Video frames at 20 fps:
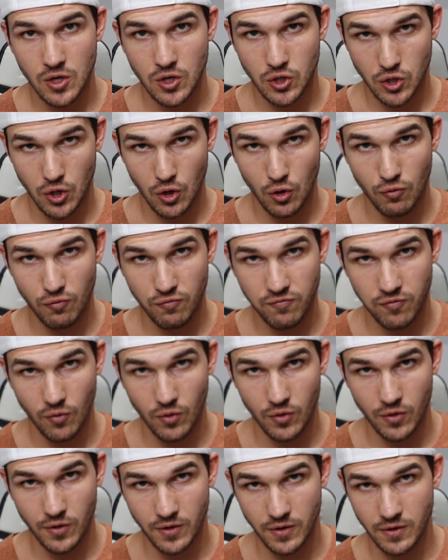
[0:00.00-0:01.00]
go
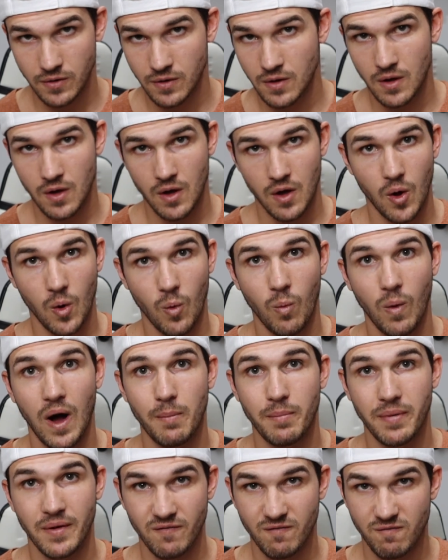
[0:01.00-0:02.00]
for a
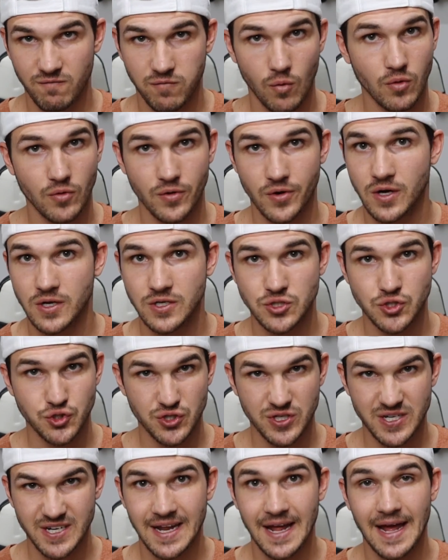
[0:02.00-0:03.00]
whopping
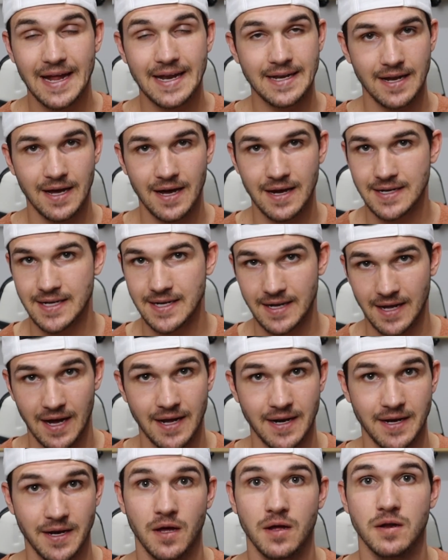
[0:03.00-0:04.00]

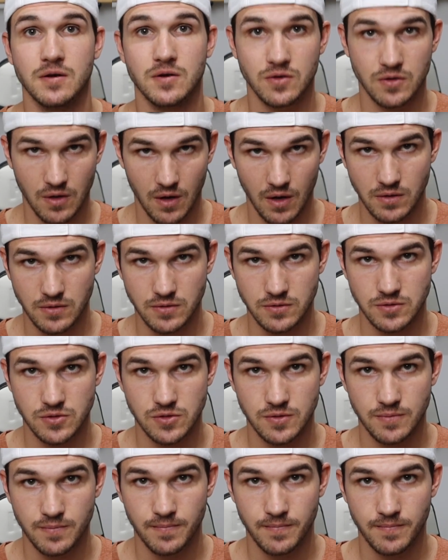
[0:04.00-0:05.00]

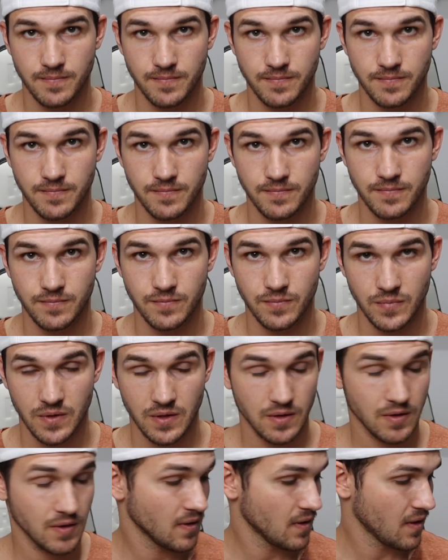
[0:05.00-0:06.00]

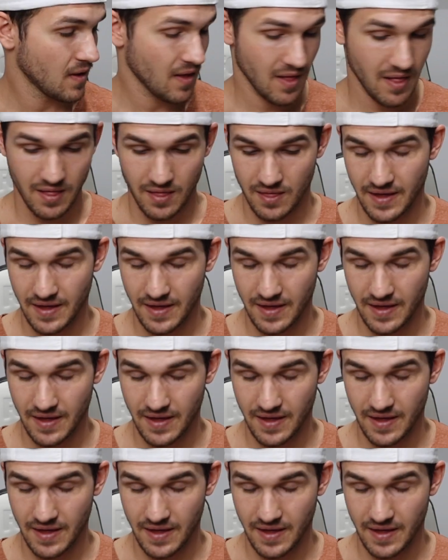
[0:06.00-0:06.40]
$499.